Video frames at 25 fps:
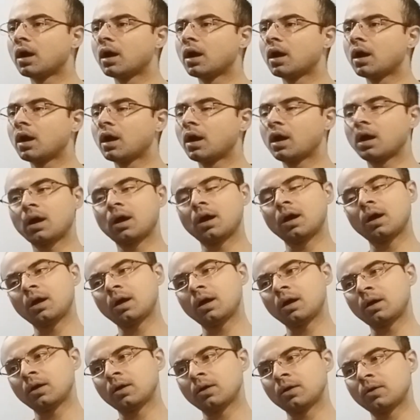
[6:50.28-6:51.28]

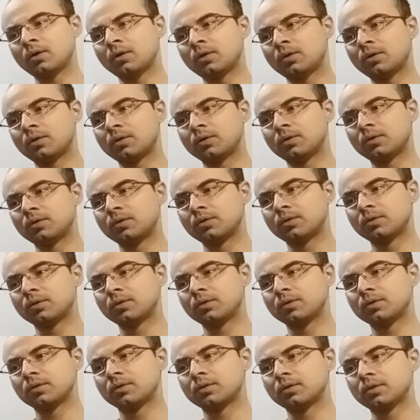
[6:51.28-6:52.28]
Oh,
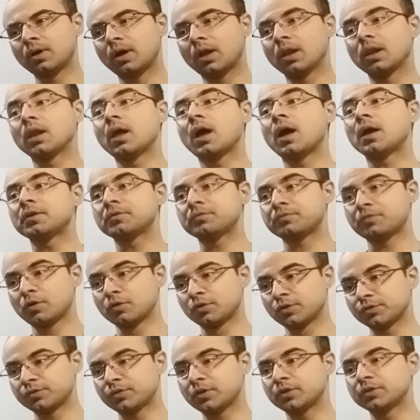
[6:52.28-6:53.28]
a lot of
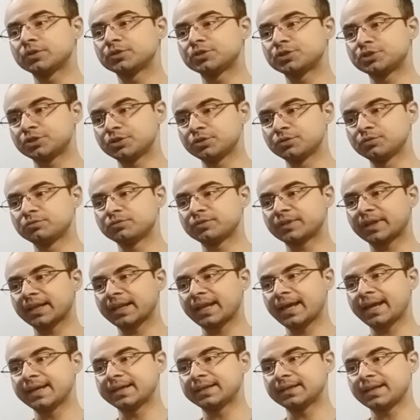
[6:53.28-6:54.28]
focus on the shoes, I
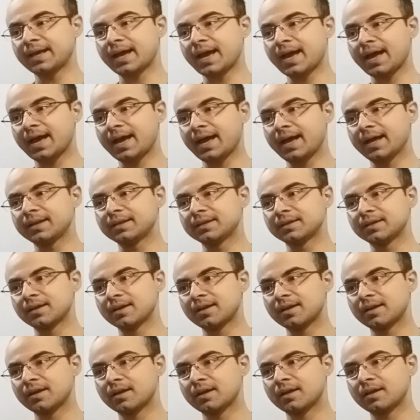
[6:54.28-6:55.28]
like that.
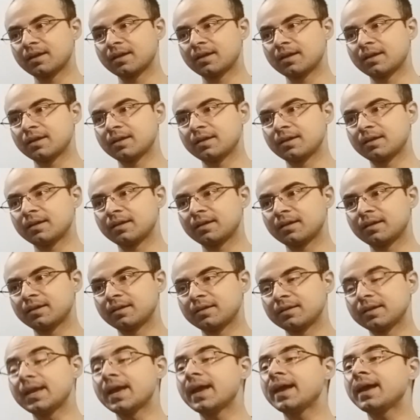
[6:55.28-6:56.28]

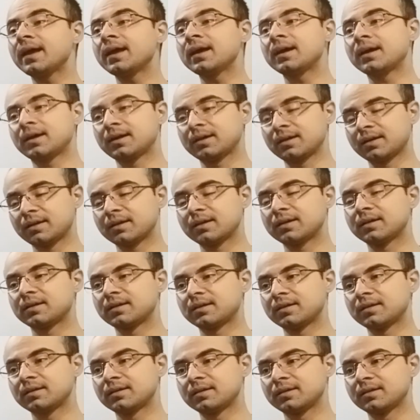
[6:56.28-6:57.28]
Yeah.
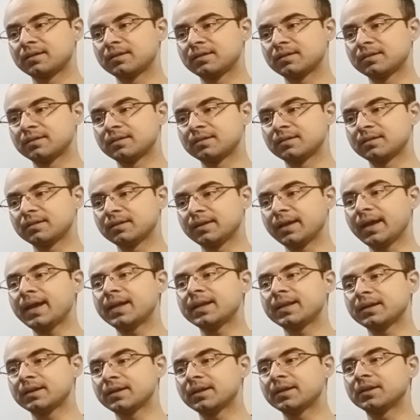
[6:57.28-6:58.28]
Yeah,
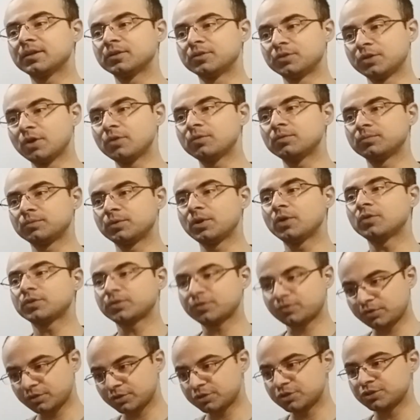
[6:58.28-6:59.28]
they're like, no,
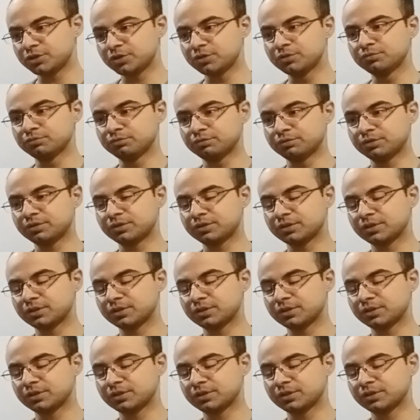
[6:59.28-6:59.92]
notice the shoes.